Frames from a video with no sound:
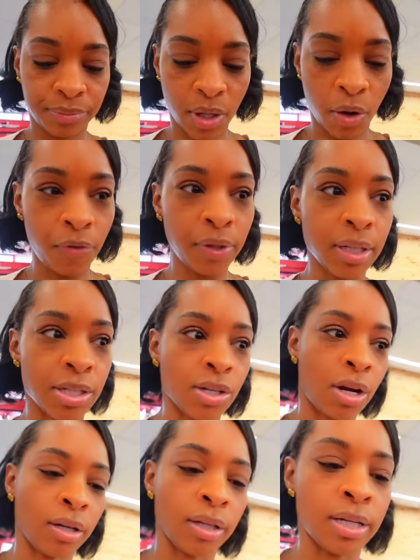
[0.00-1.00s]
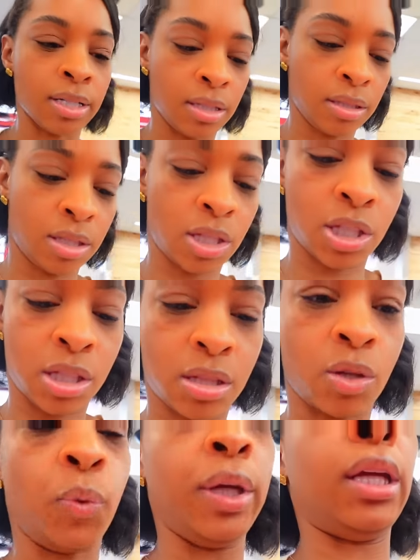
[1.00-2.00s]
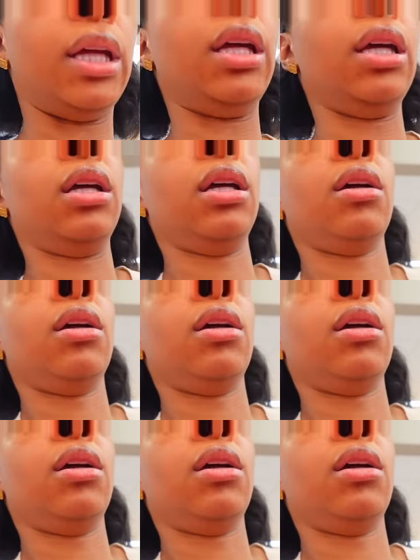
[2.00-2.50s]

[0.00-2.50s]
hopefully this cart isn't squeaky,